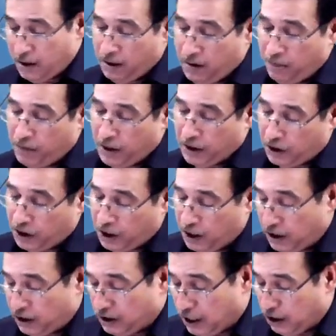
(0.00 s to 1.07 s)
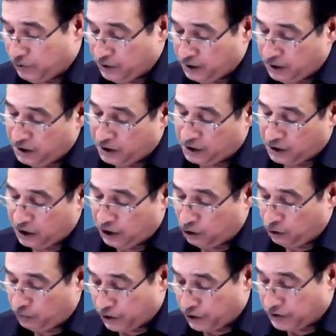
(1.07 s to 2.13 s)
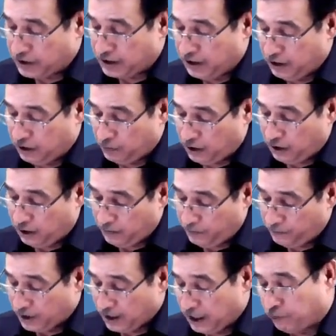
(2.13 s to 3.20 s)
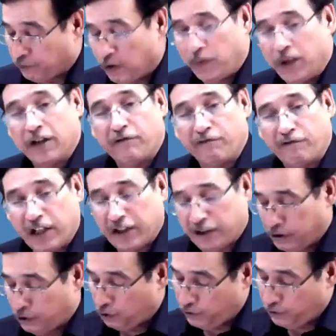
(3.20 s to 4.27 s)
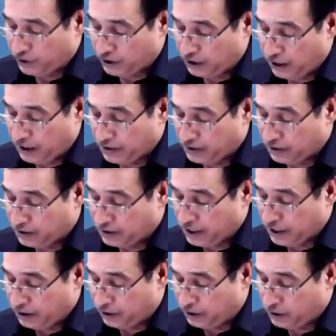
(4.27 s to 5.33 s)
But 30,000 is still to be receivable. It will be reflected towards the asset side.